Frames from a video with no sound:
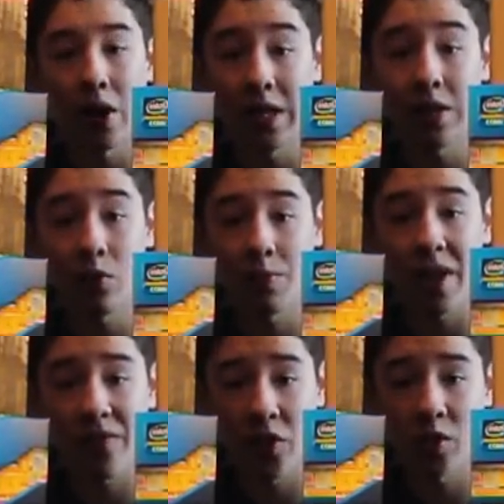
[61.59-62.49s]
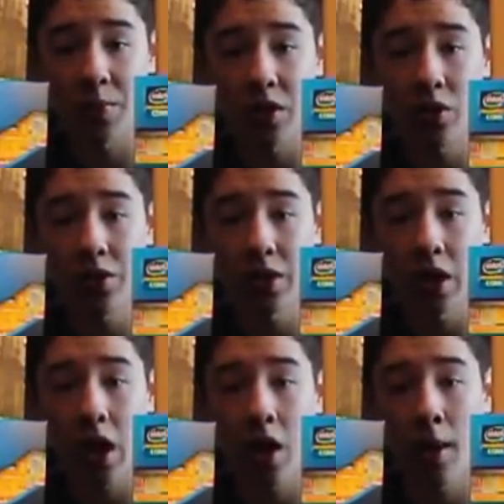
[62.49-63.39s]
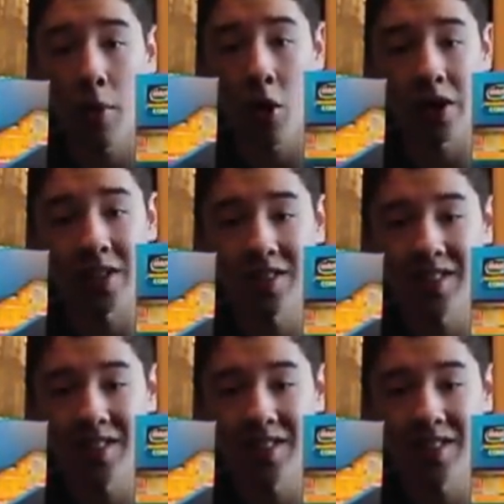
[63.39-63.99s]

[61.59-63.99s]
did with my first build. All I can